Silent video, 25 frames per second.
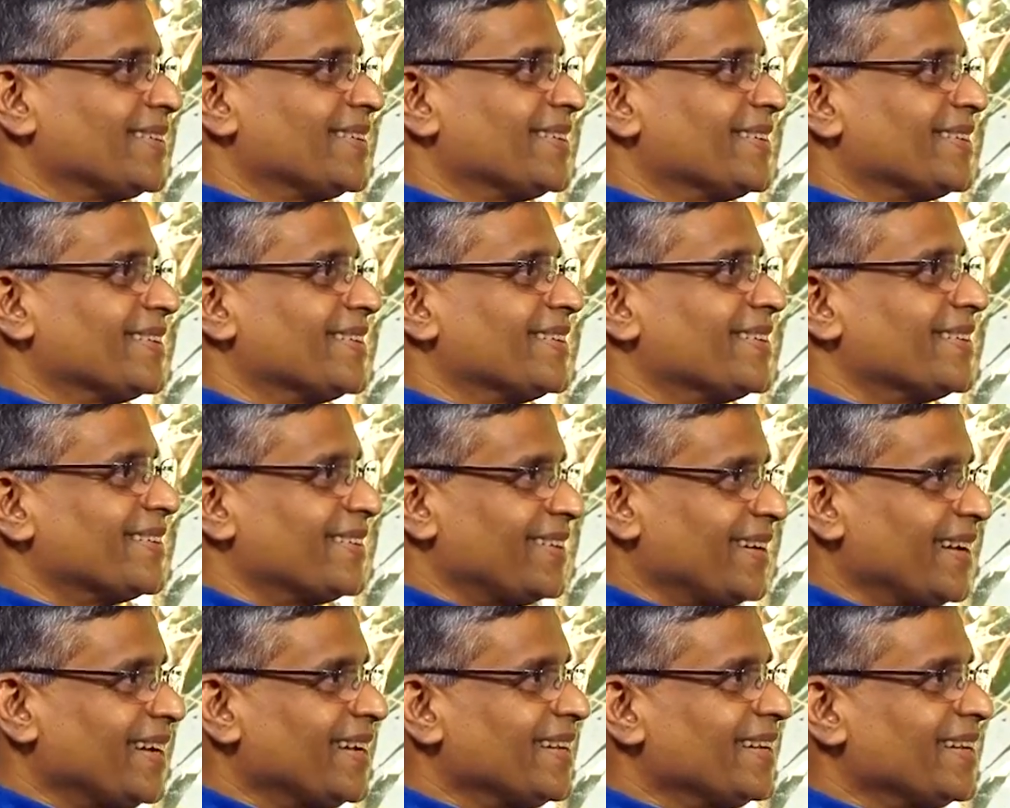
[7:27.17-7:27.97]

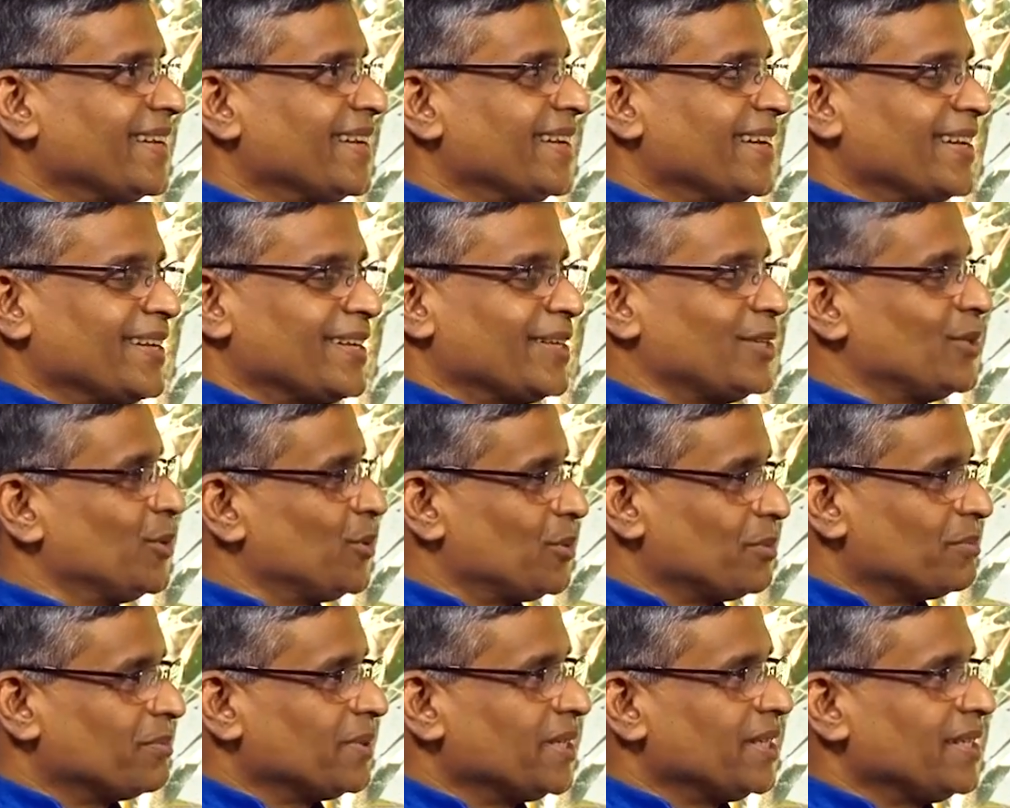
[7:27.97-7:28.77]
Right?
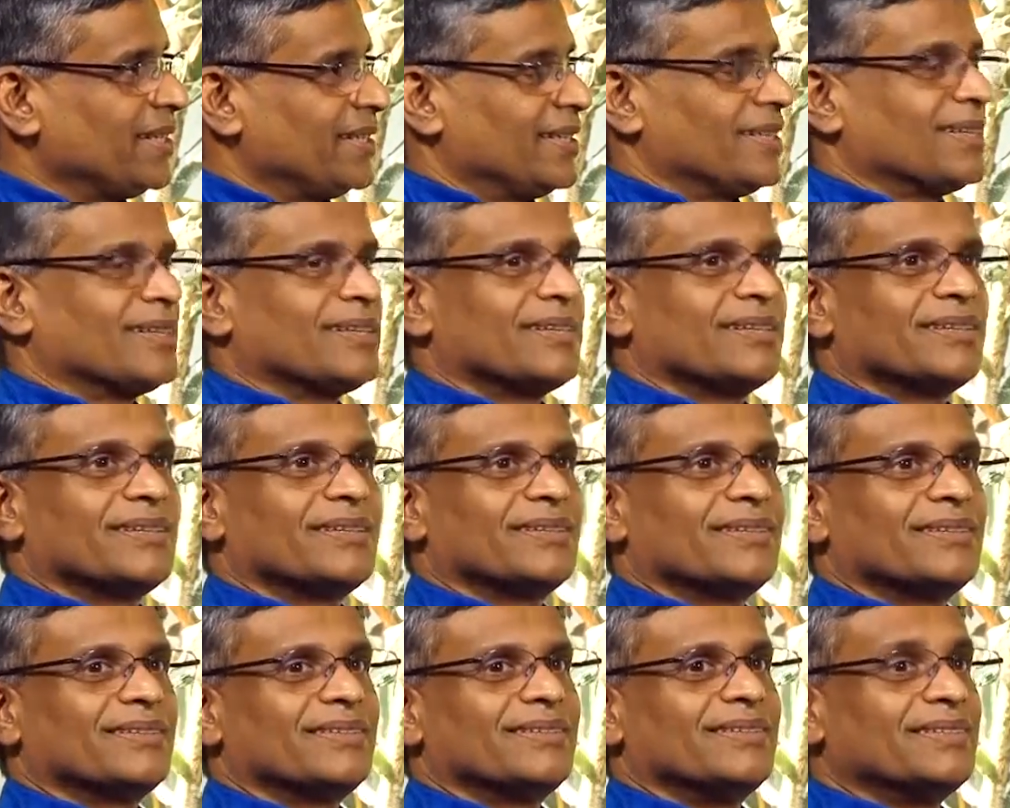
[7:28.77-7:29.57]
Don't be
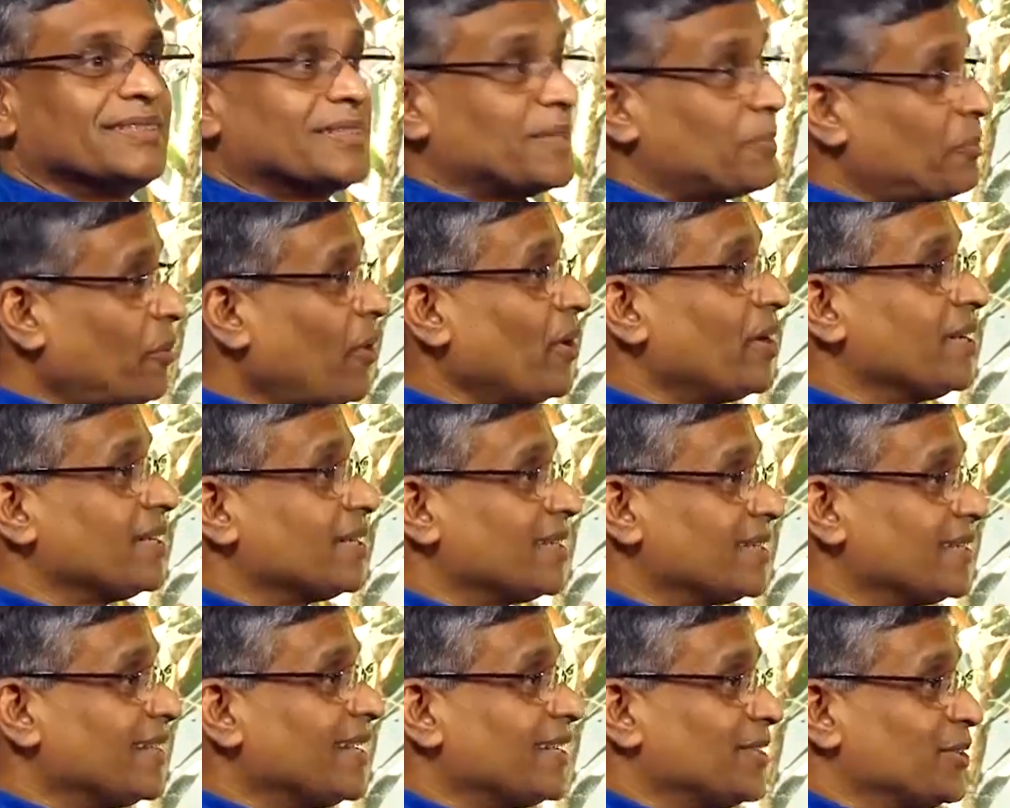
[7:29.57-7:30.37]

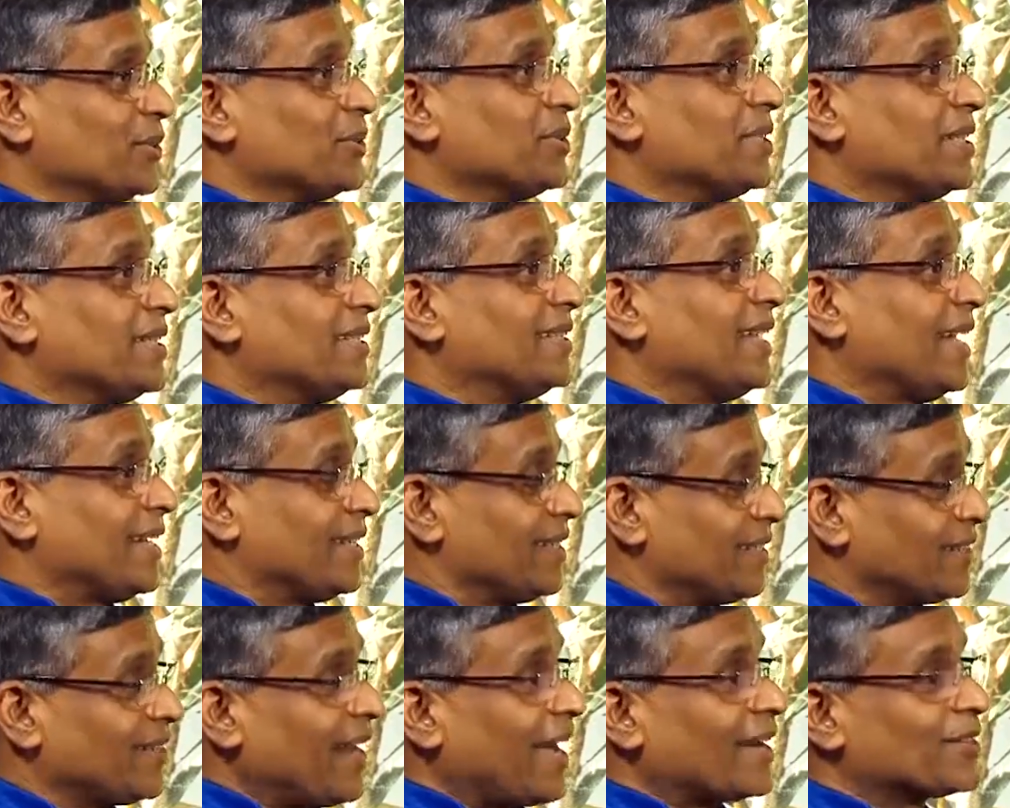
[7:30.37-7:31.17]
disappointed that you did that.
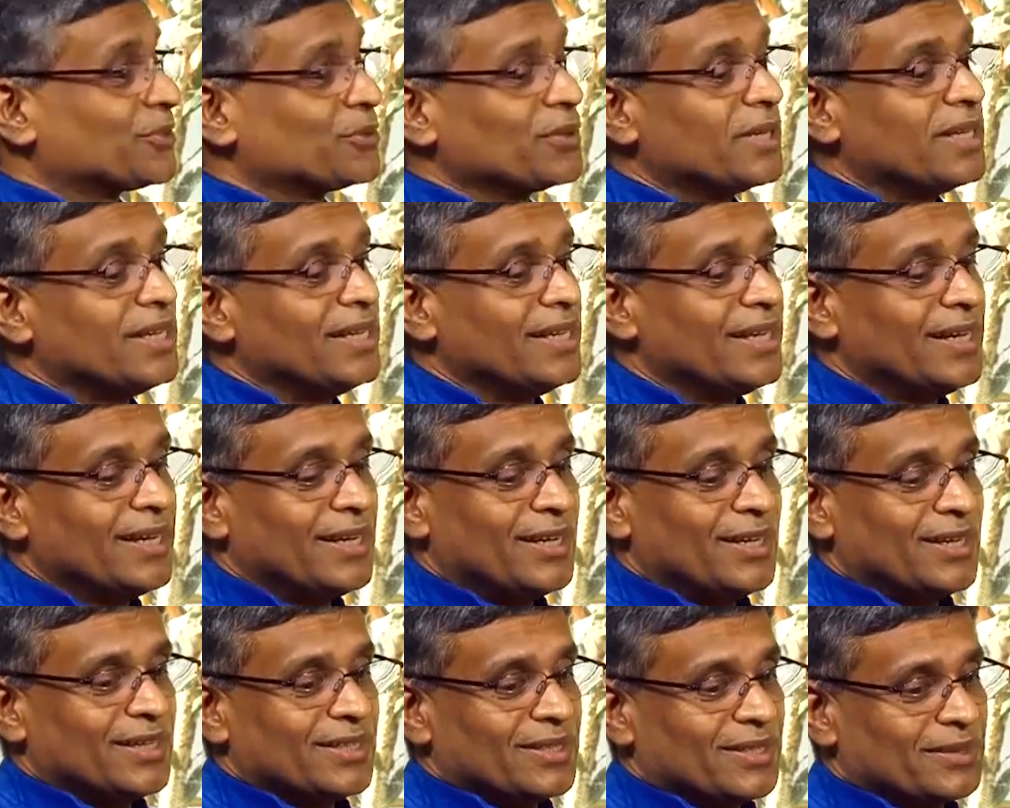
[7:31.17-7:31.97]
It actually,
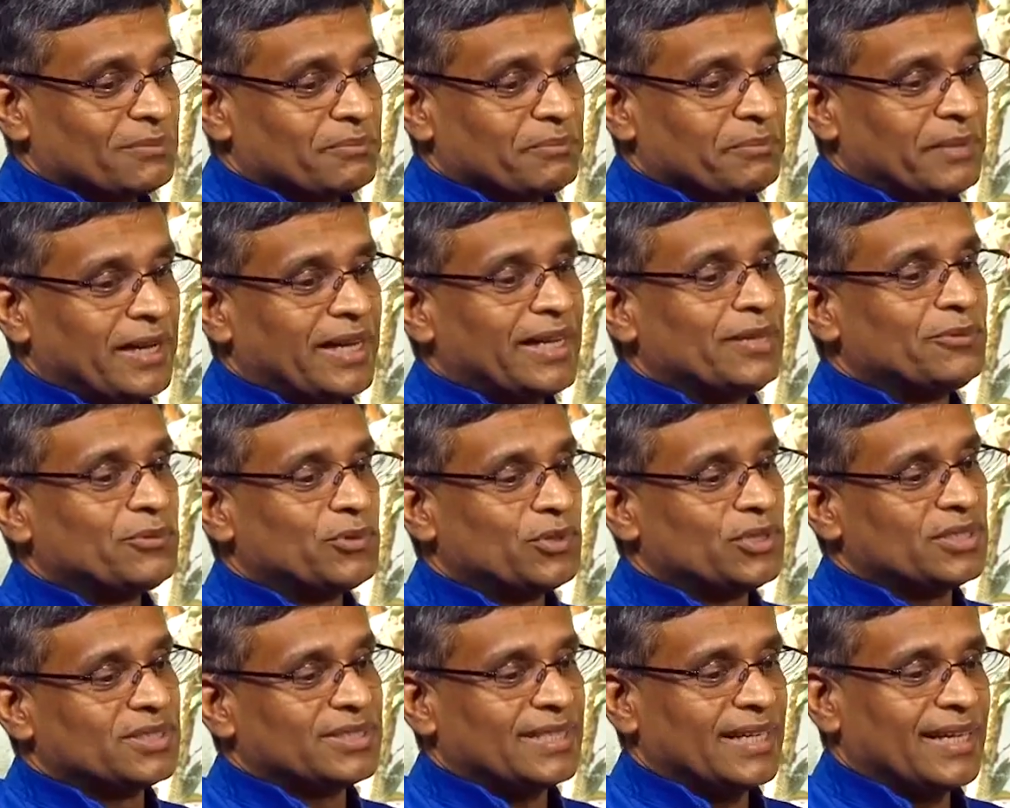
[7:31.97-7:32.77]
many
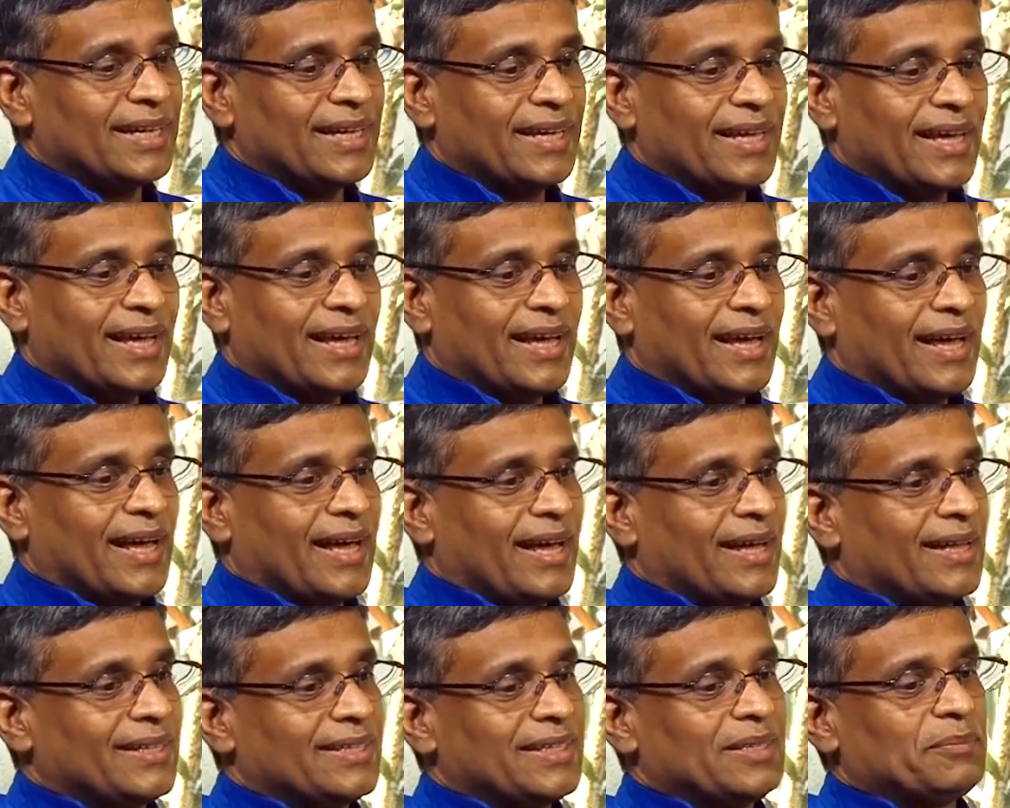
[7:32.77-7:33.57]
would say,
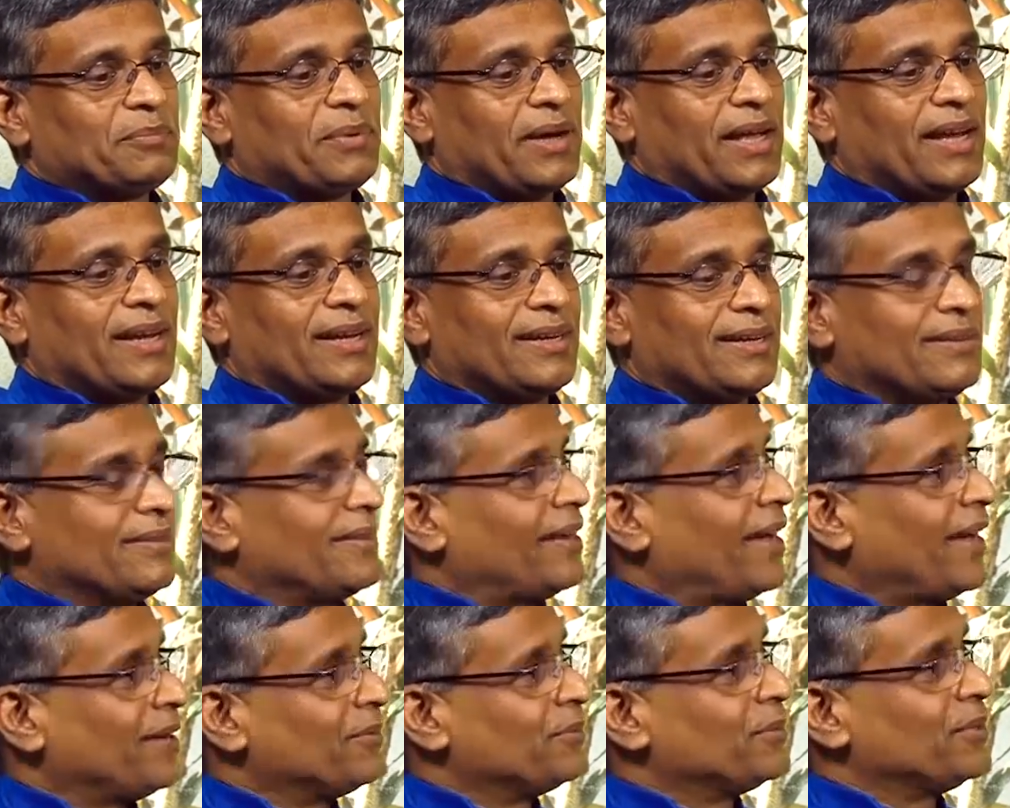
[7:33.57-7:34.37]

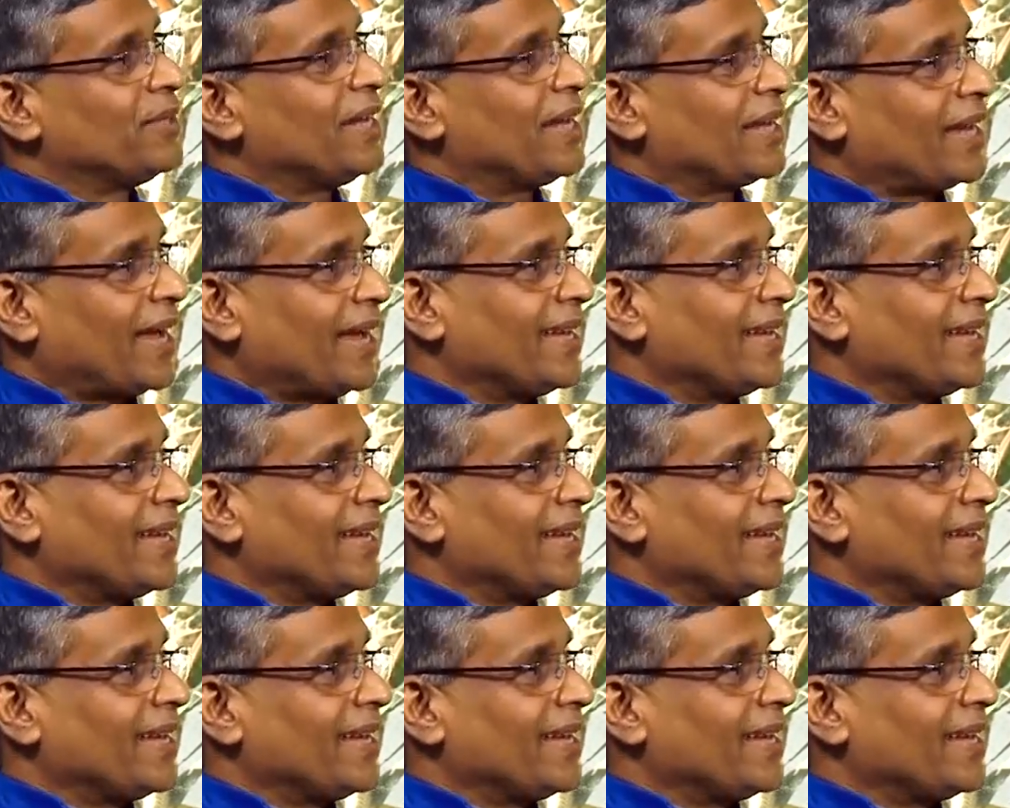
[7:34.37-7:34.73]
Deepal, I